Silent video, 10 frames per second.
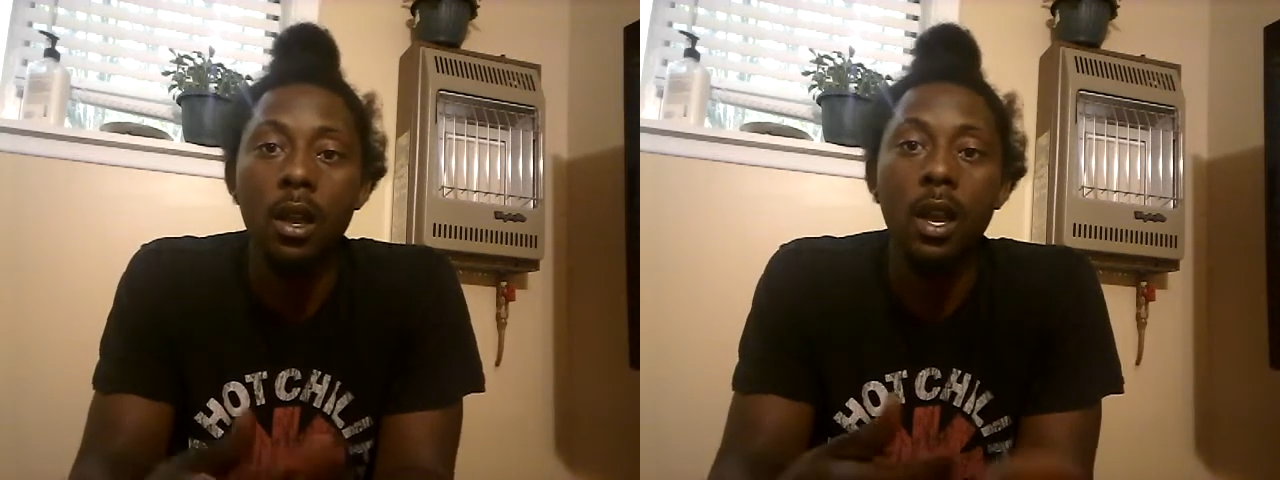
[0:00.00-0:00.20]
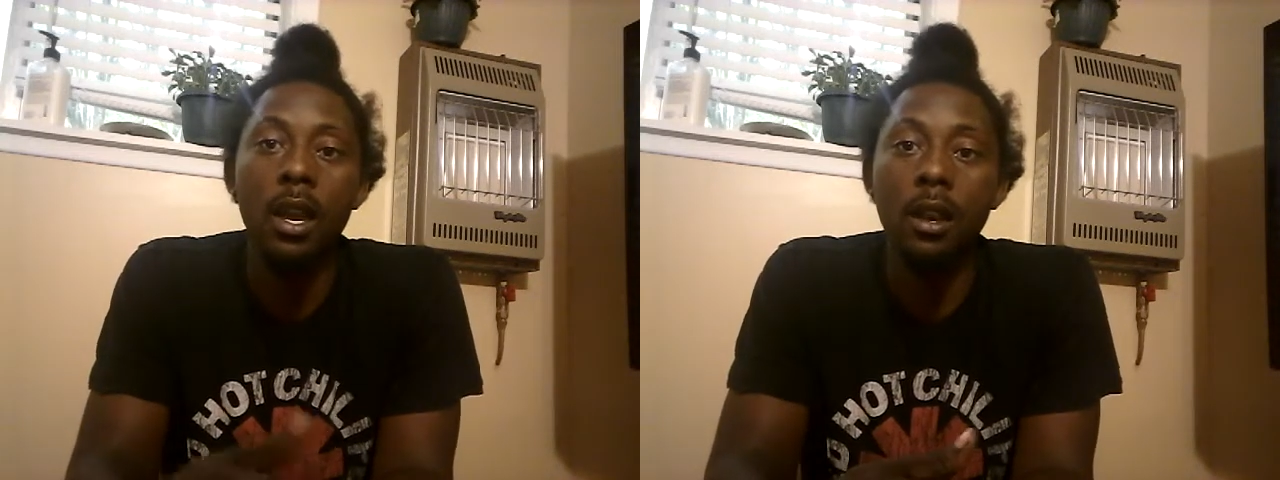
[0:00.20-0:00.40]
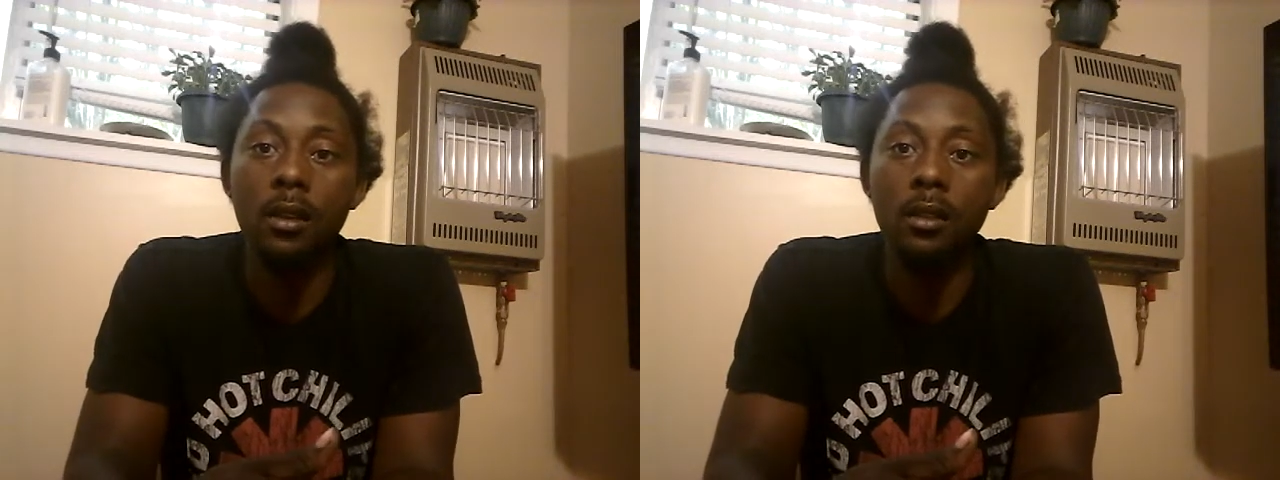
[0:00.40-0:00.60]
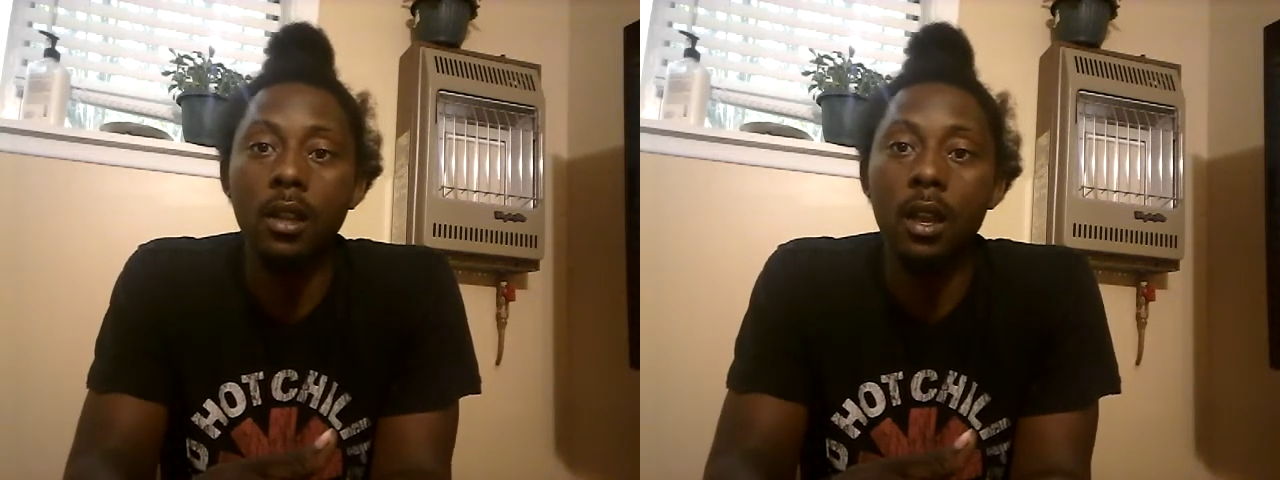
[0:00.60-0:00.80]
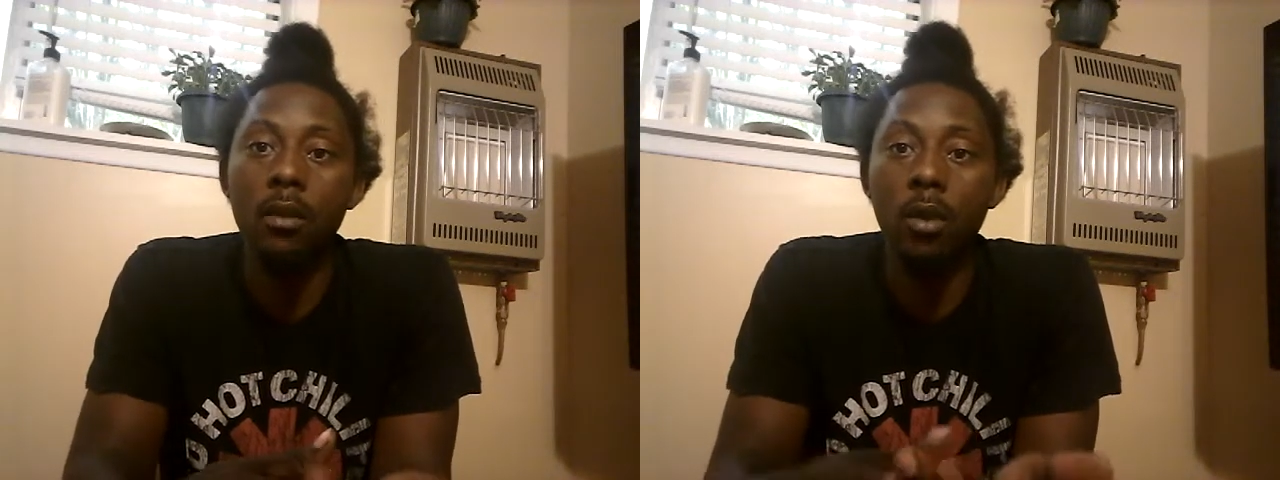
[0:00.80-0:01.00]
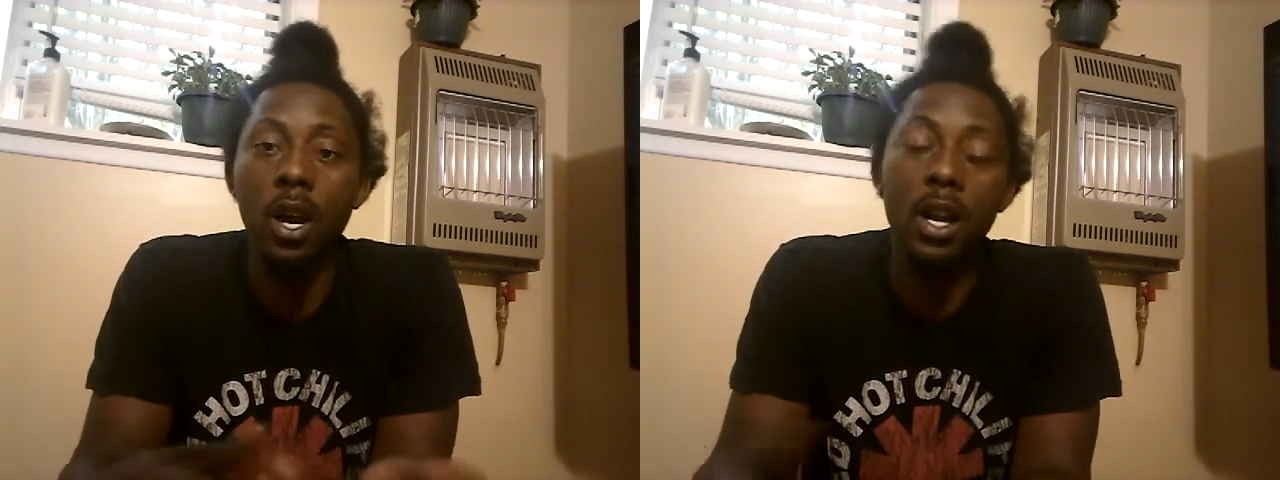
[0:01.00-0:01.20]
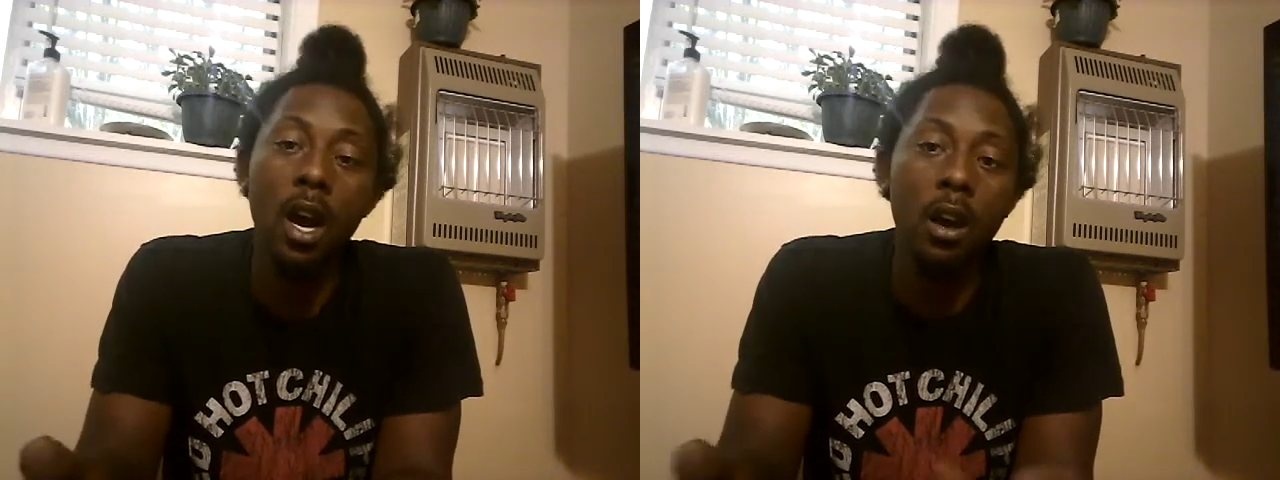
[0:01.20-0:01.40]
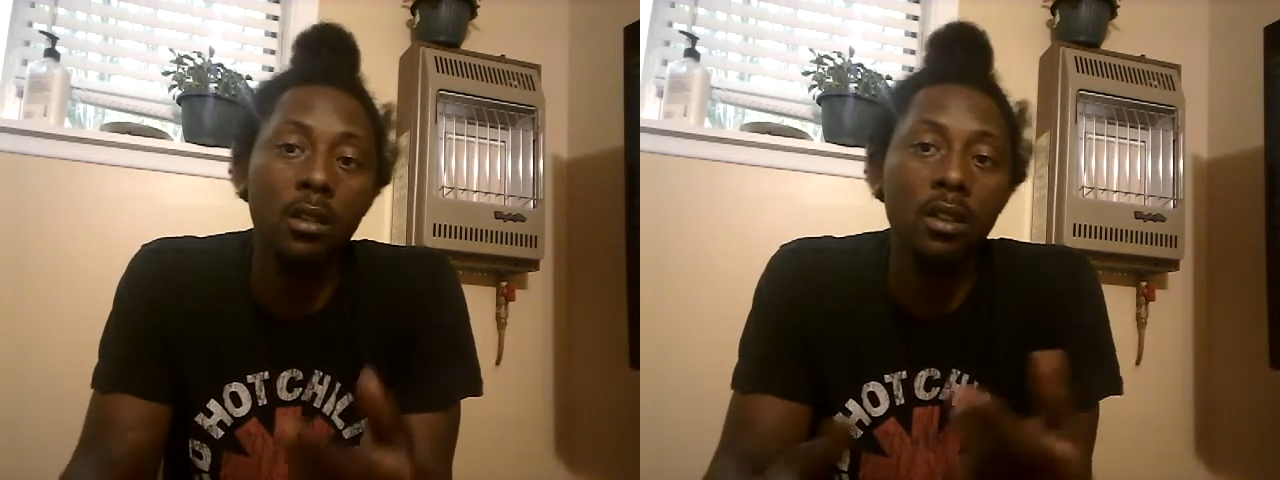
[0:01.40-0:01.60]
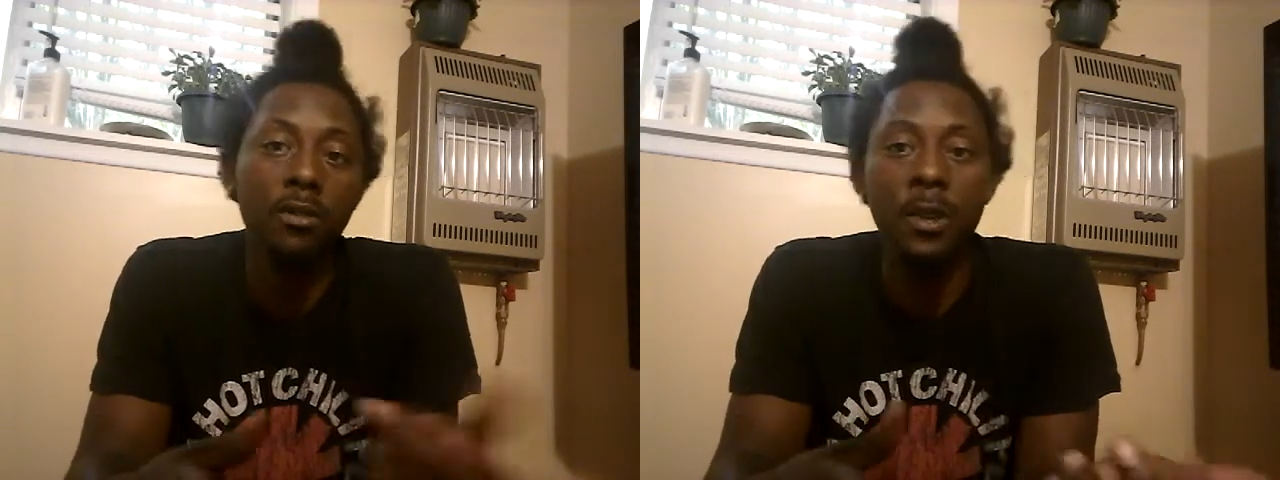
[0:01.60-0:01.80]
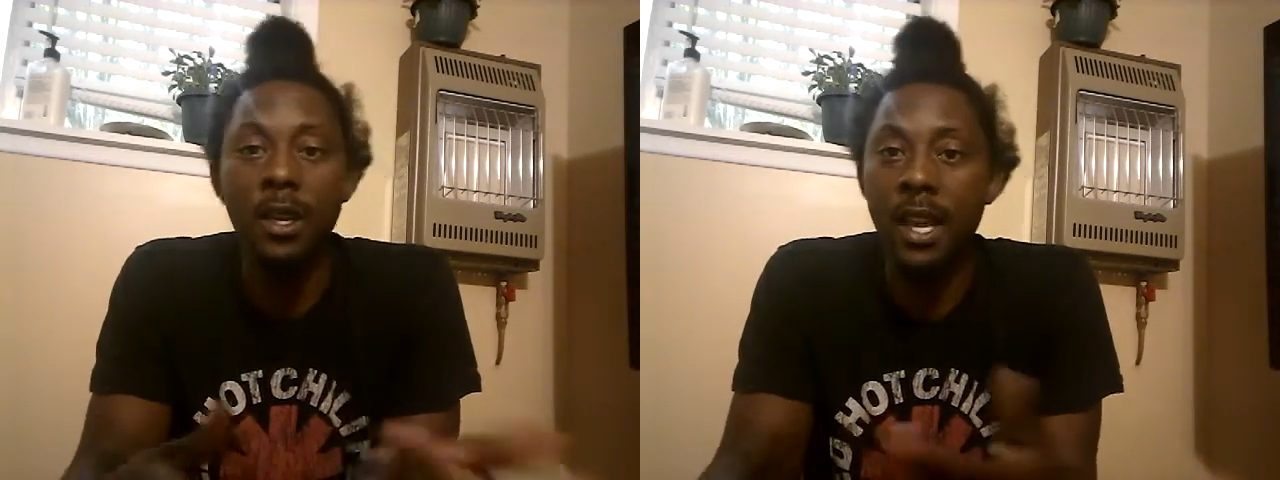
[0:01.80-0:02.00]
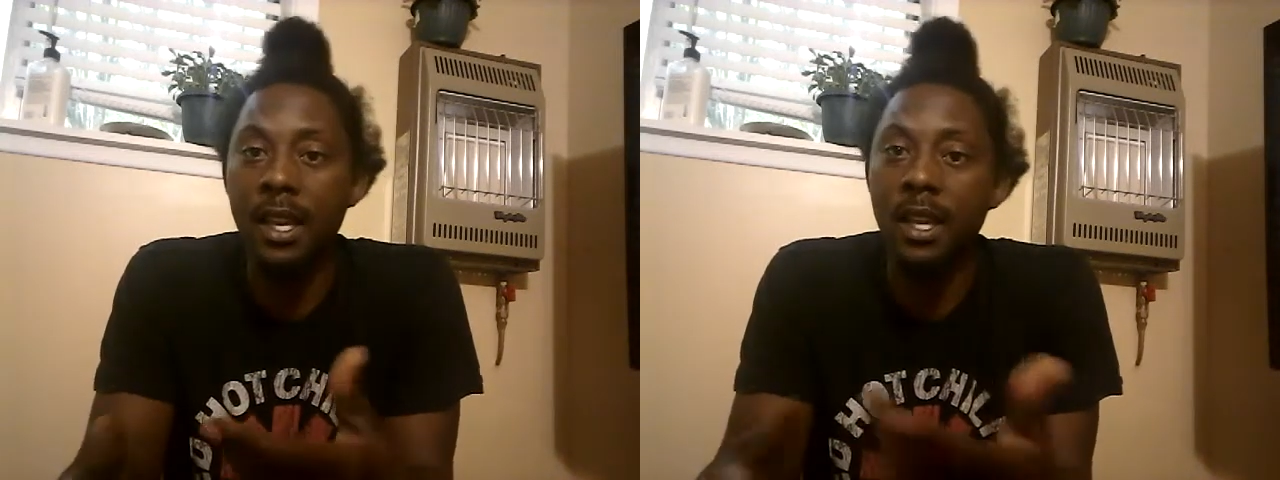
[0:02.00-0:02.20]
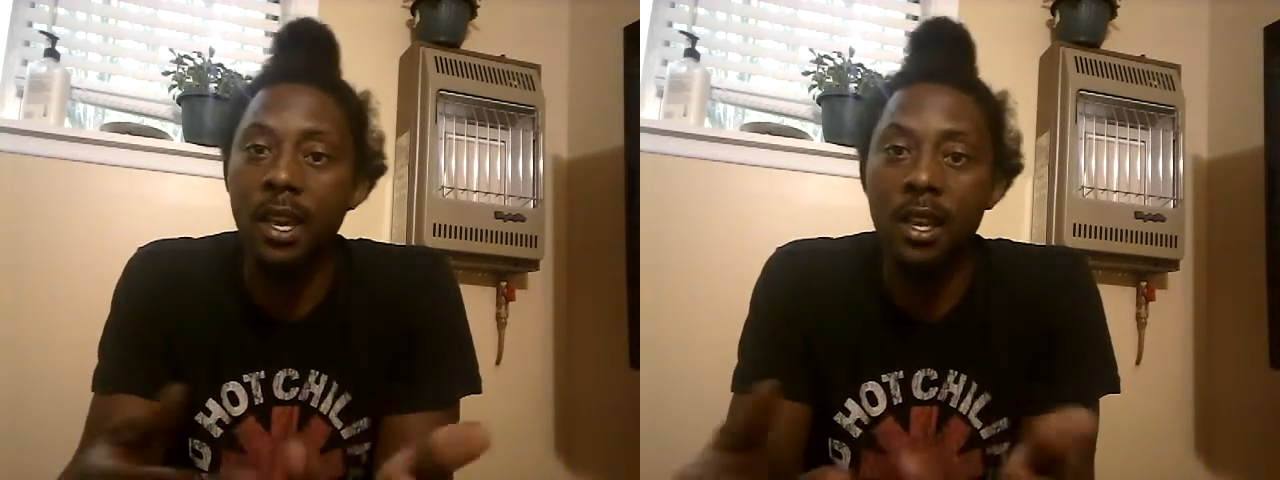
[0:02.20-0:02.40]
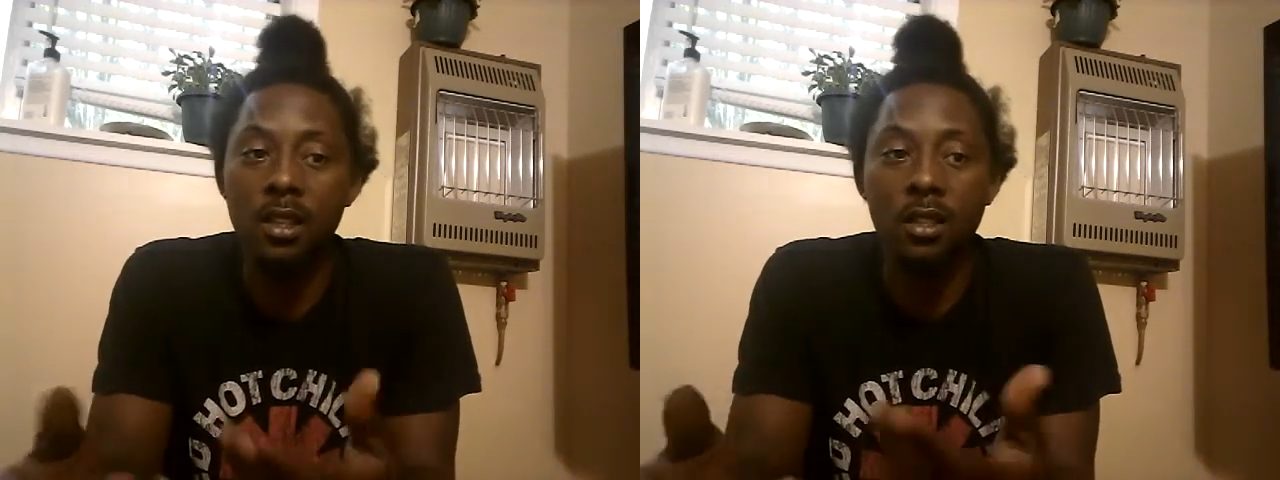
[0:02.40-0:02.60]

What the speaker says: and run home and feed their kids.